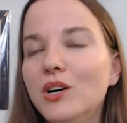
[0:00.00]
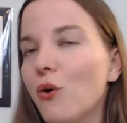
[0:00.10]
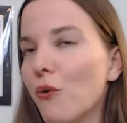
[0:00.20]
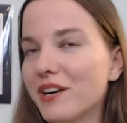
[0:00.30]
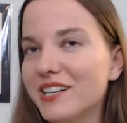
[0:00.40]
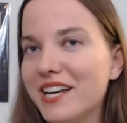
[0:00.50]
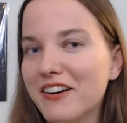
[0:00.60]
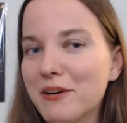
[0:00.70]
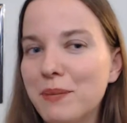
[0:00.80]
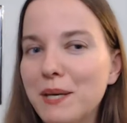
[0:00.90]

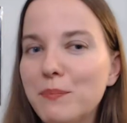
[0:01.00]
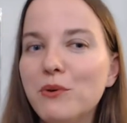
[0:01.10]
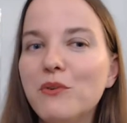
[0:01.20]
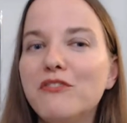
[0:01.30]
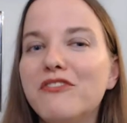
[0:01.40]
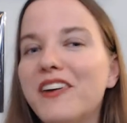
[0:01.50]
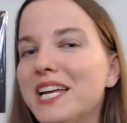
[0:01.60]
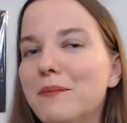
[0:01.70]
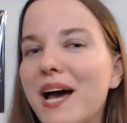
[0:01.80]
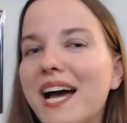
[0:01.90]
Ordinary people
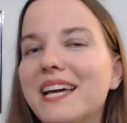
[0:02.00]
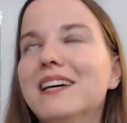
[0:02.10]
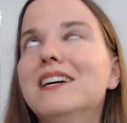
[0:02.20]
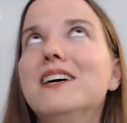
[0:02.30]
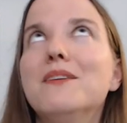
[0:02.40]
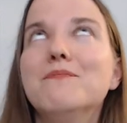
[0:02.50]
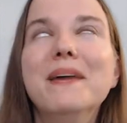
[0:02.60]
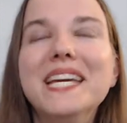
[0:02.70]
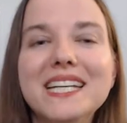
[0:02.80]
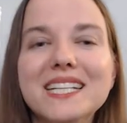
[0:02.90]
fighting back,
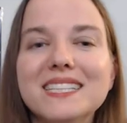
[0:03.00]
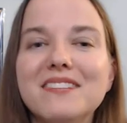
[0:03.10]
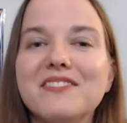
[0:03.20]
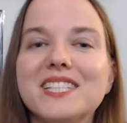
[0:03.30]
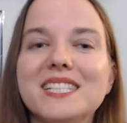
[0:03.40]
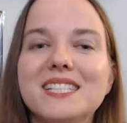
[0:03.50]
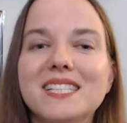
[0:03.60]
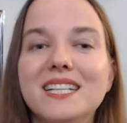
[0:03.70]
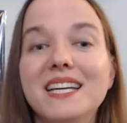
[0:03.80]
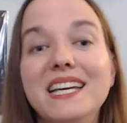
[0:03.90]
making a difference,
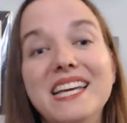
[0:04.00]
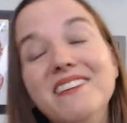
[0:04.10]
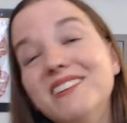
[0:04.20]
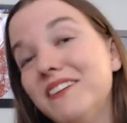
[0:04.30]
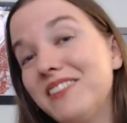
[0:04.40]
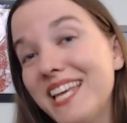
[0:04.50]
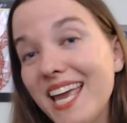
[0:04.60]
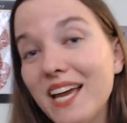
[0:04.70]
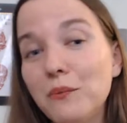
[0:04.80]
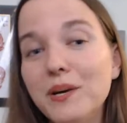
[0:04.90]
even if they
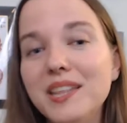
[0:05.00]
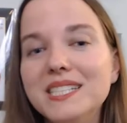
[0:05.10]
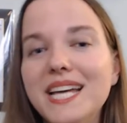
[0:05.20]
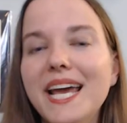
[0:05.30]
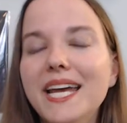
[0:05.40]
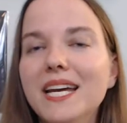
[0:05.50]
can't win the day?